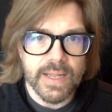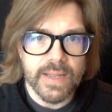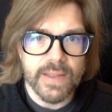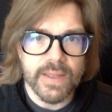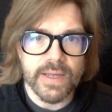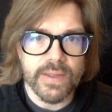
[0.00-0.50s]

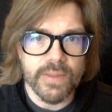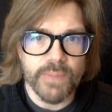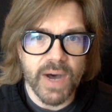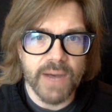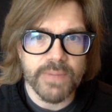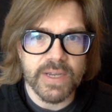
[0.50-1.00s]
that the
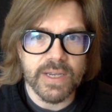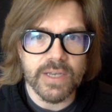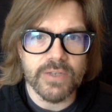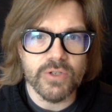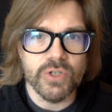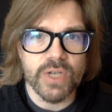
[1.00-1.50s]
popping
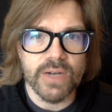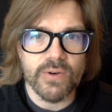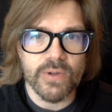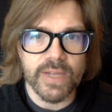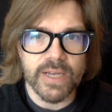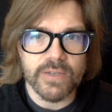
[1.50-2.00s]
is
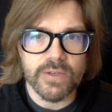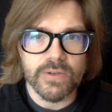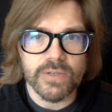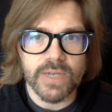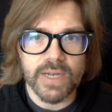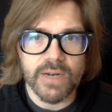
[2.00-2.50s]
generally
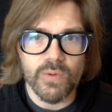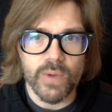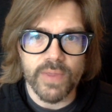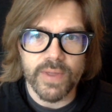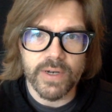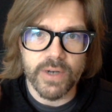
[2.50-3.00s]
associated
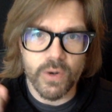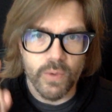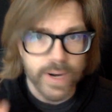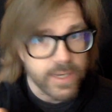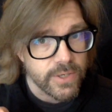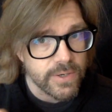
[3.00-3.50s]
with
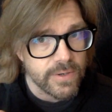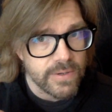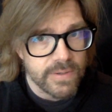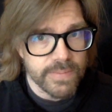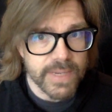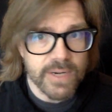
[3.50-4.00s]
directional
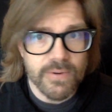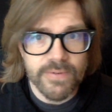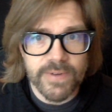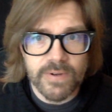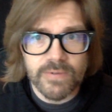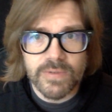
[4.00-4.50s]

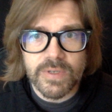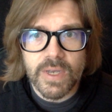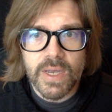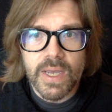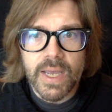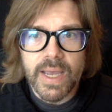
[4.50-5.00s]
microphones
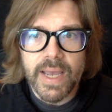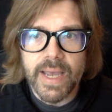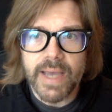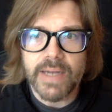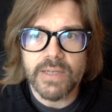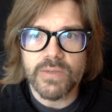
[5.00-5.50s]

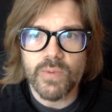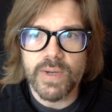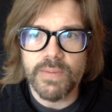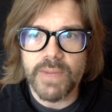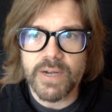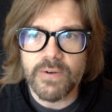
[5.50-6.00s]
and is when
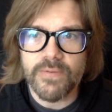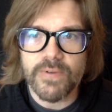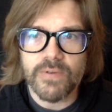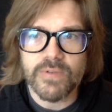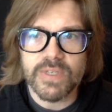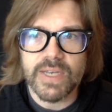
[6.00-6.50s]

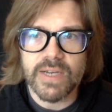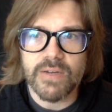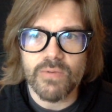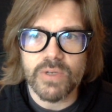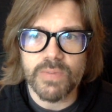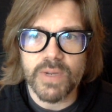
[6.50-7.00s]
microphones
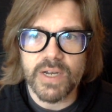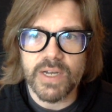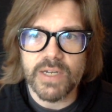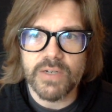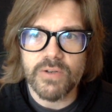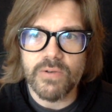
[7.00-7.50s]

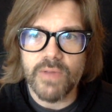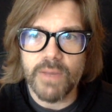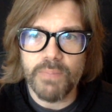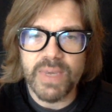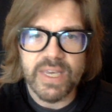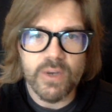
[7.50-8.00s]
respond to the
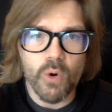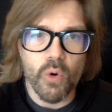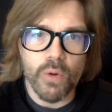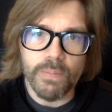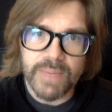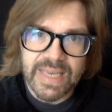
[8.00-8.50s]
P or
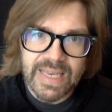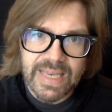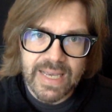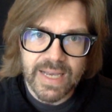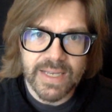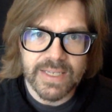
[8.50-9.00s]
B
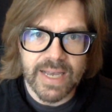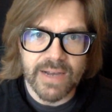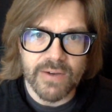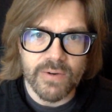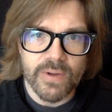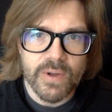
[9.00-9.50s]

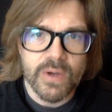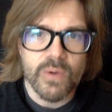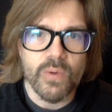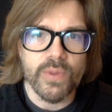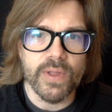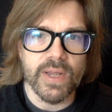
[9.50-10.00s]
sound
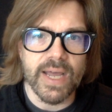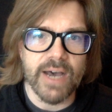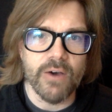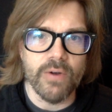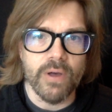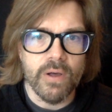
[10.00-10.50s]
with a
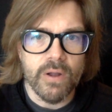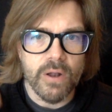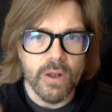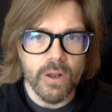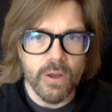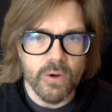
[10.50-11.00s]
loud,
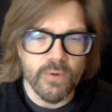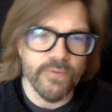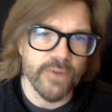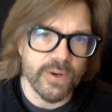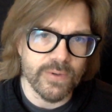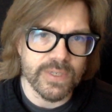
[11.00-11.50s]
low
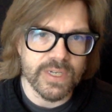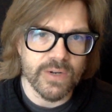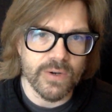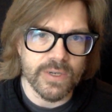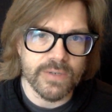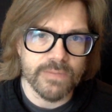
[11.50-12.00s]
frequency
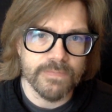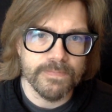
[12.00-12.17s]
noise.